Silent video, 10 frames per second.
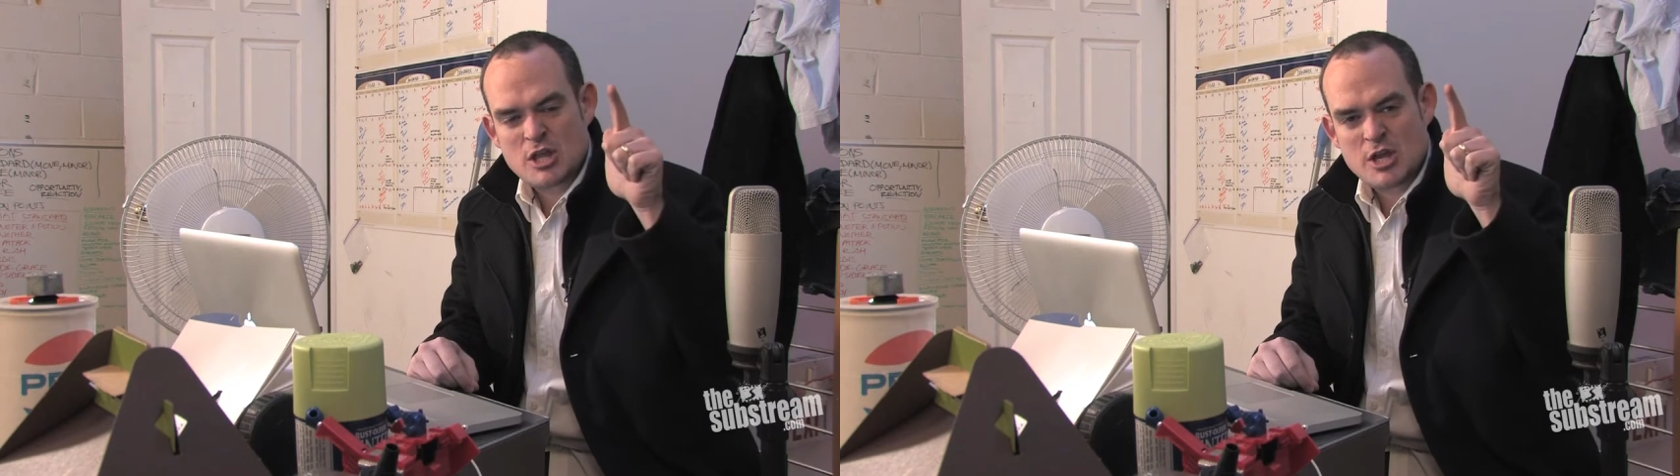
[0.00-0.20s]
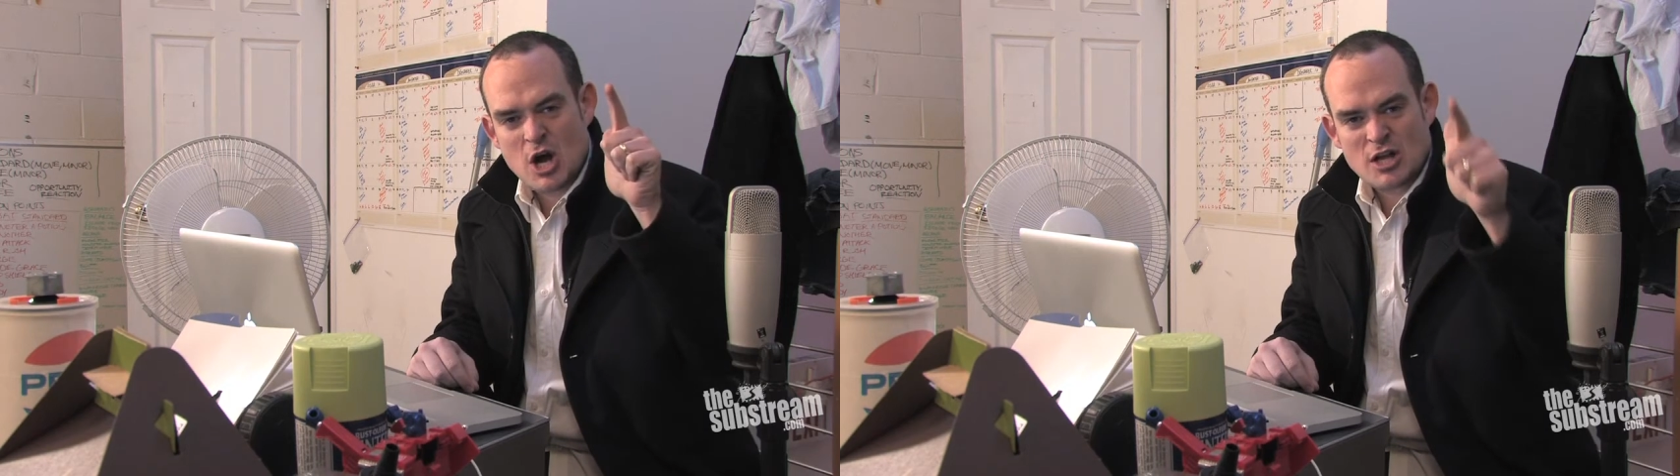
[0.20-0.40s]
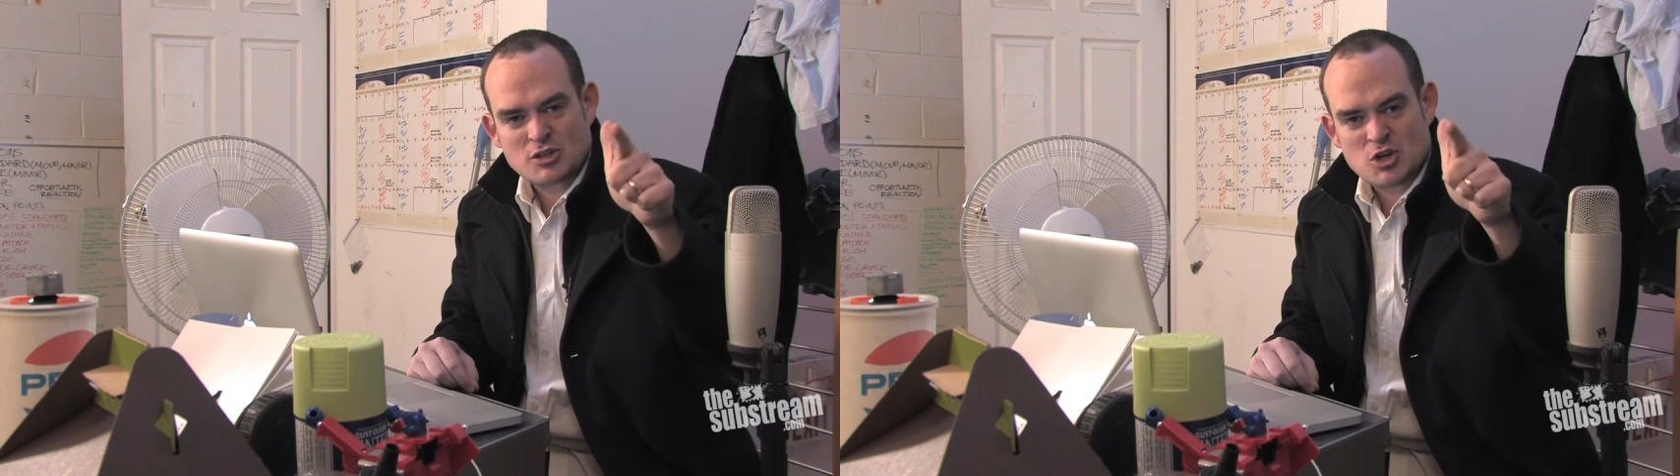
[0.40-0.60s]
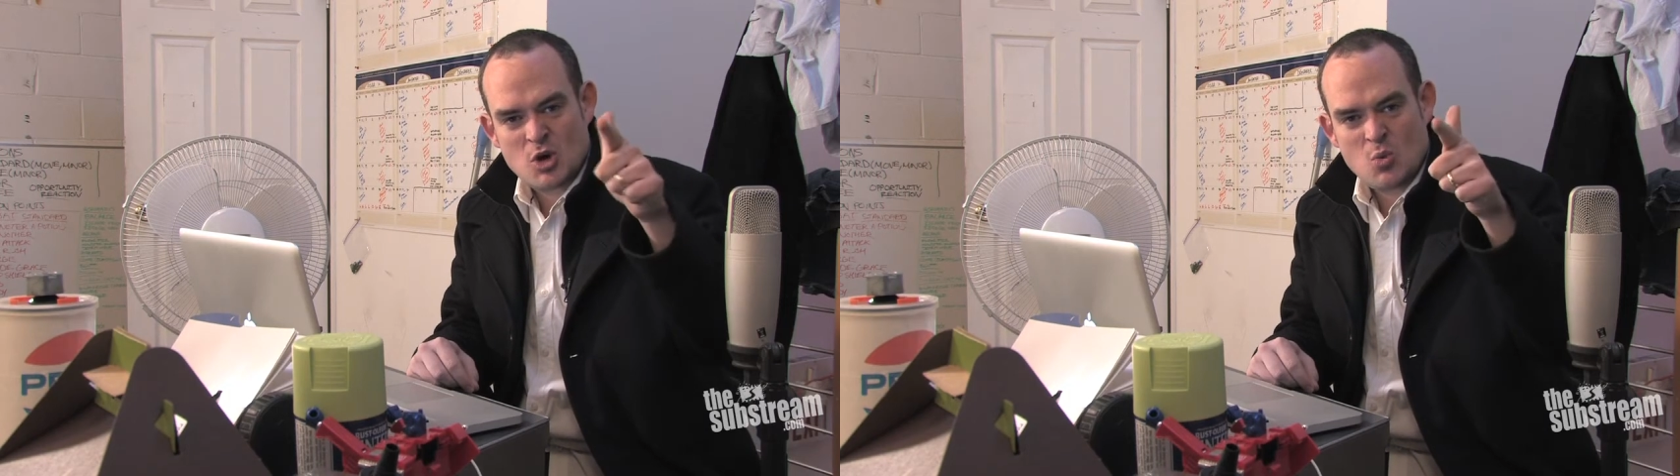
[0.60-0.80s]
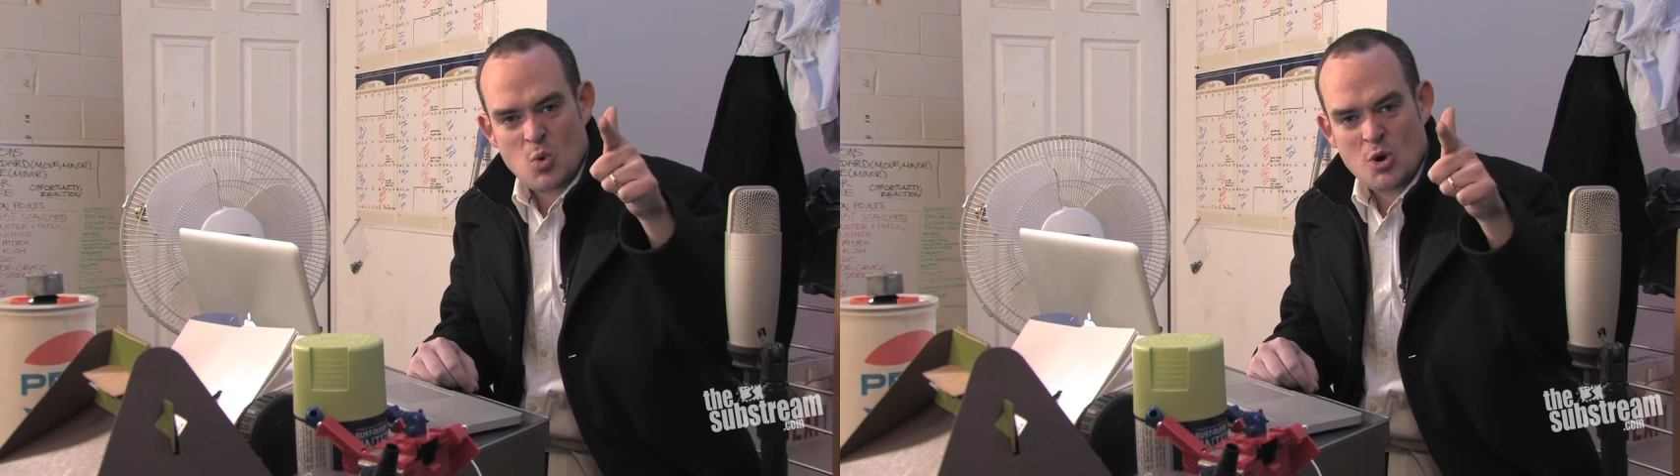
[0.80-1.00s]
the Oscar
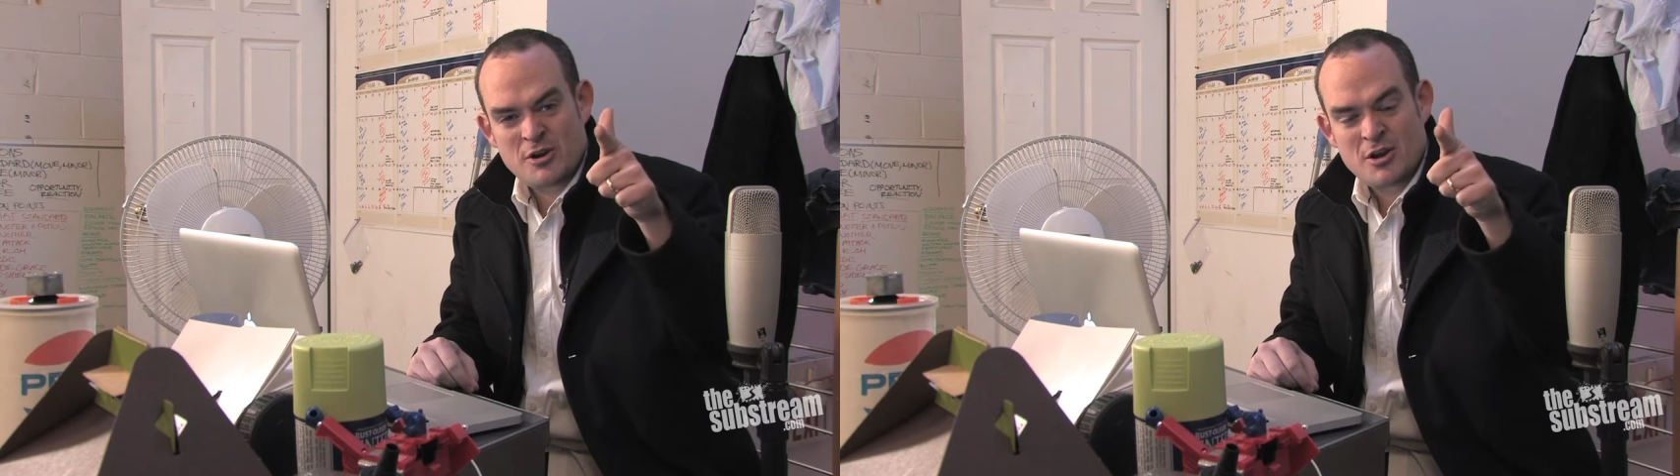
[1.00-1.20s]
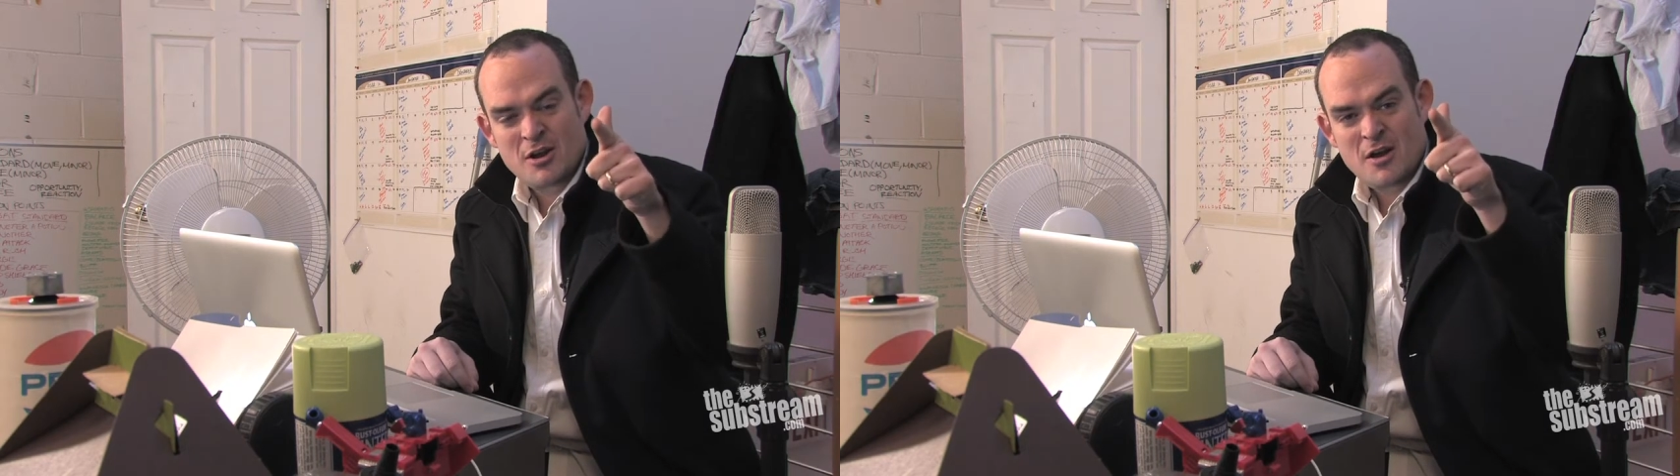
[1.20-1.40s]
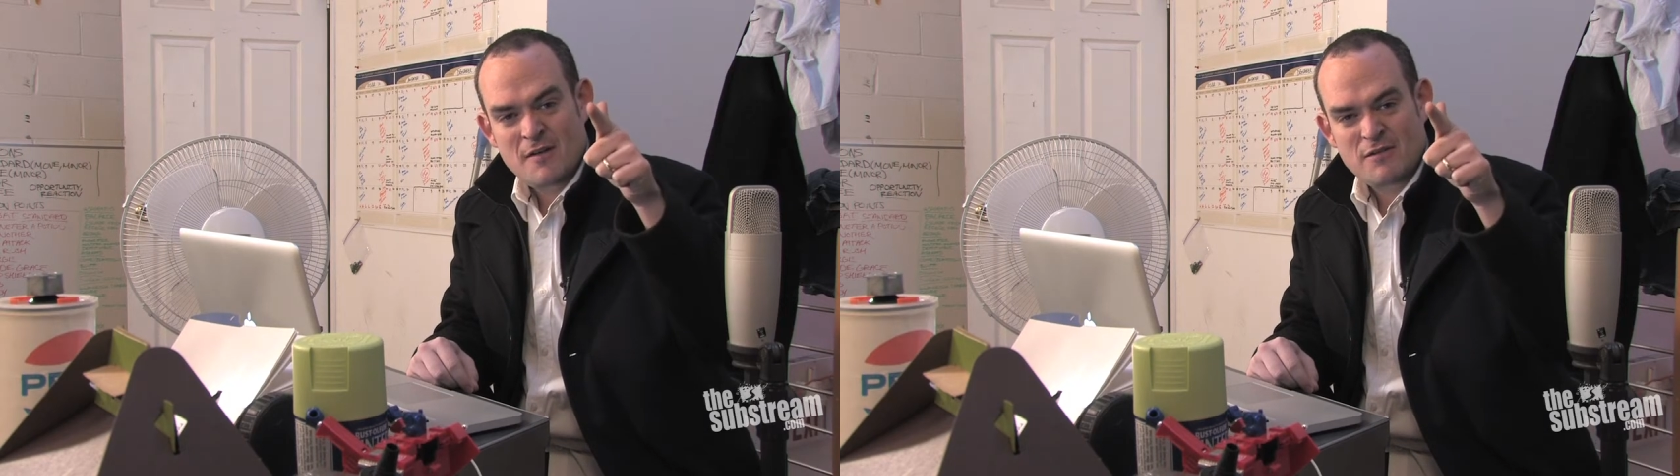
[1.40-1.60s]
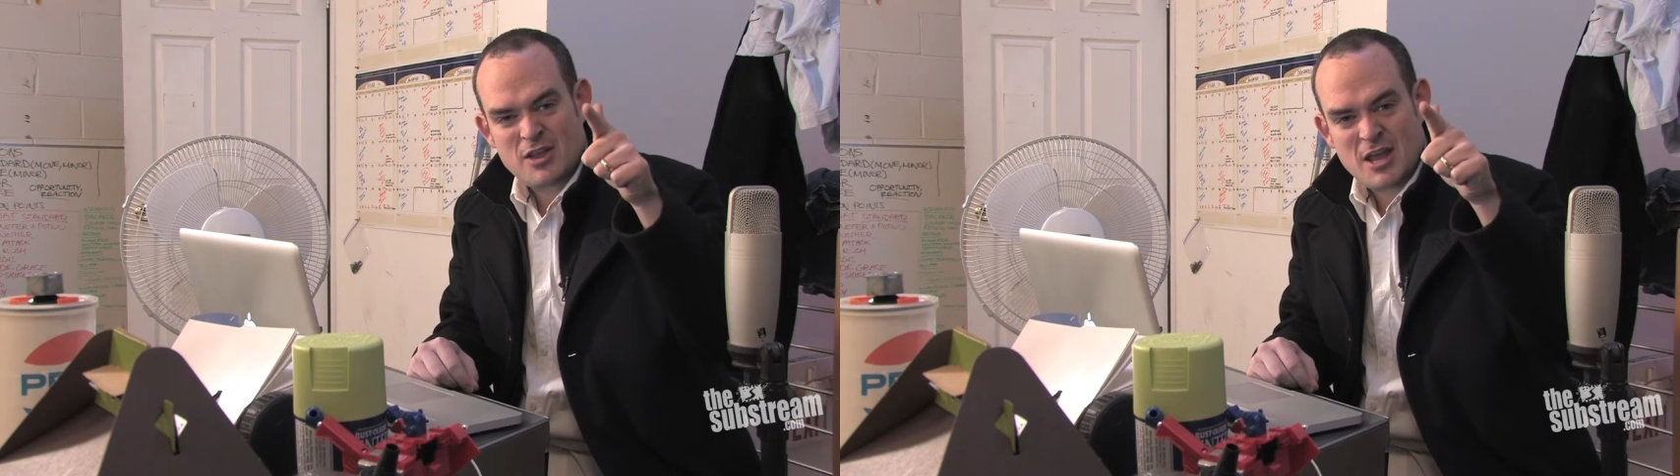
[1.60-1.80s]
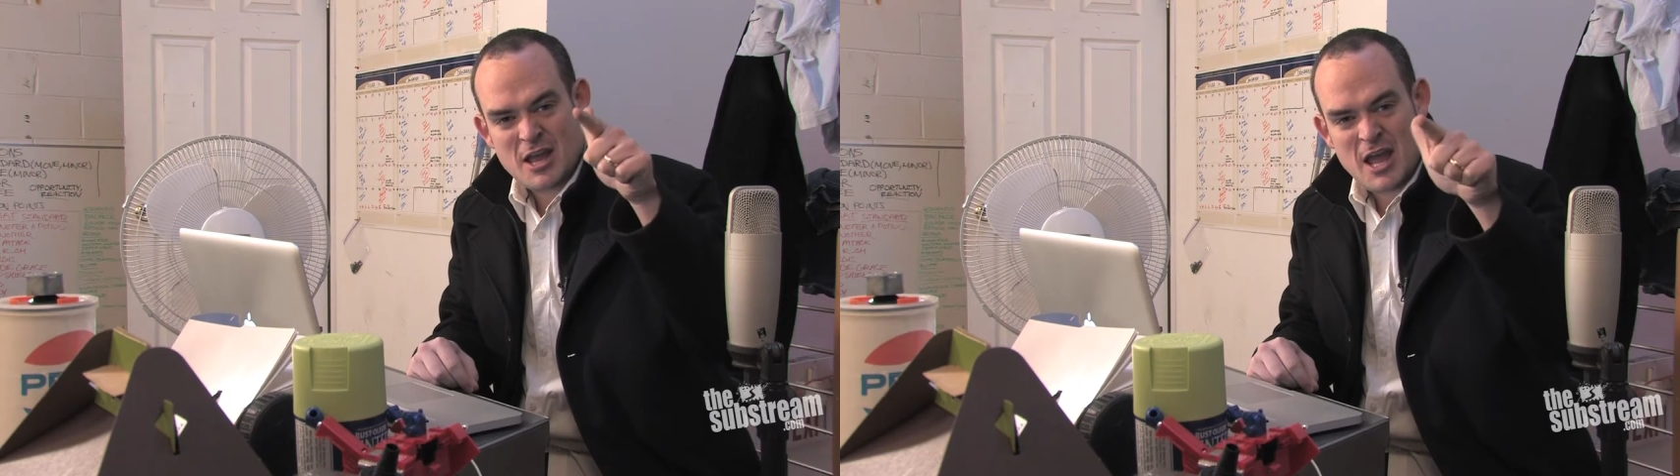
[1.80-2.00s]
award for
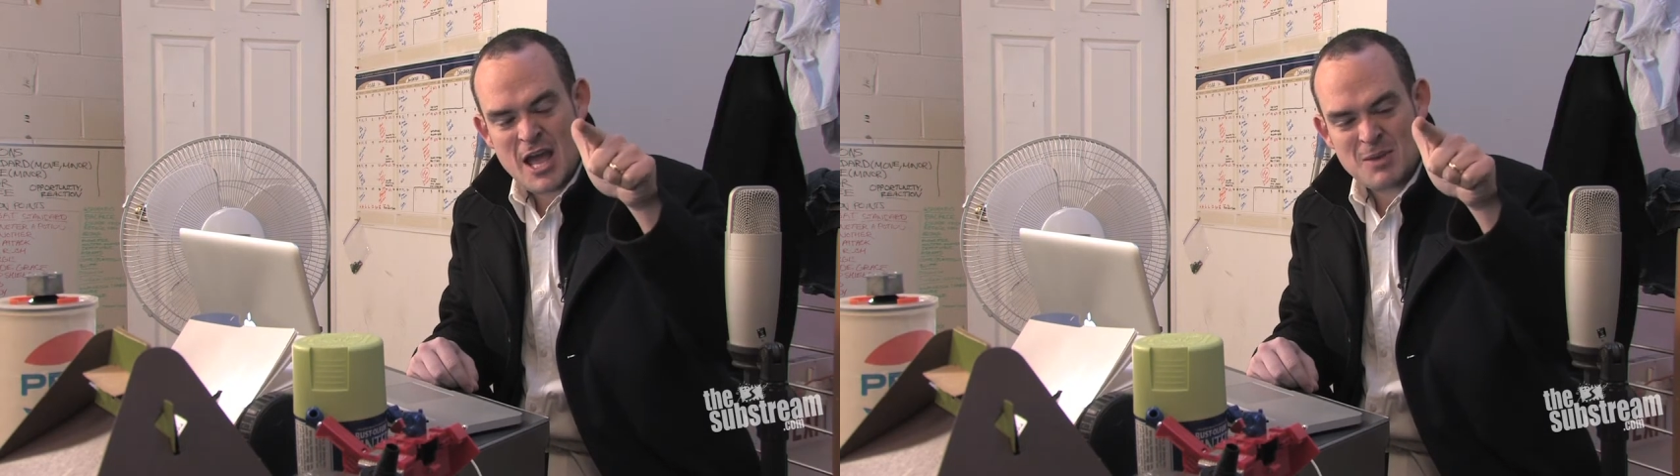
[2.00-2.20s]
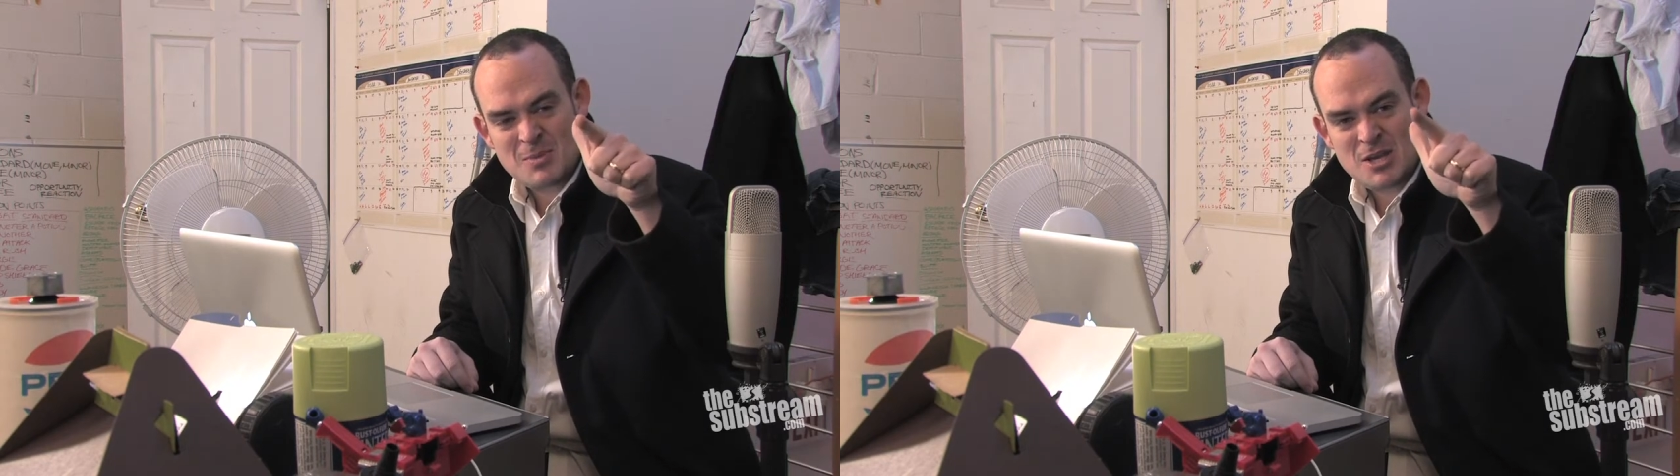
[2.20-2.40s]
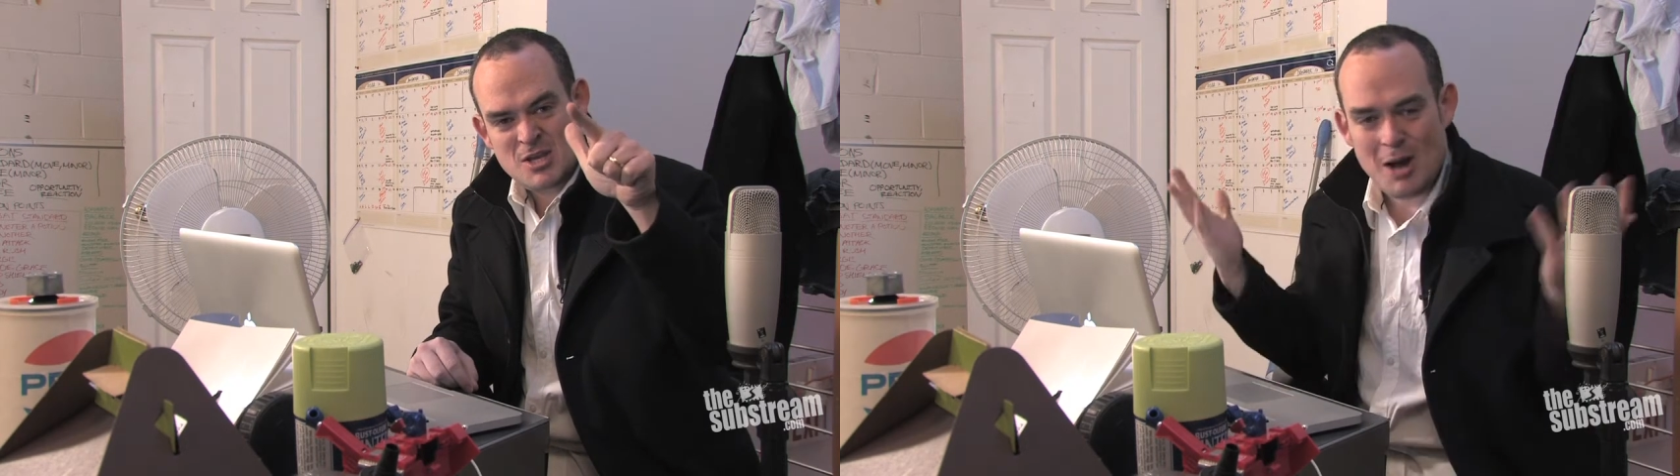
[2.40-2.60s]
the Academy.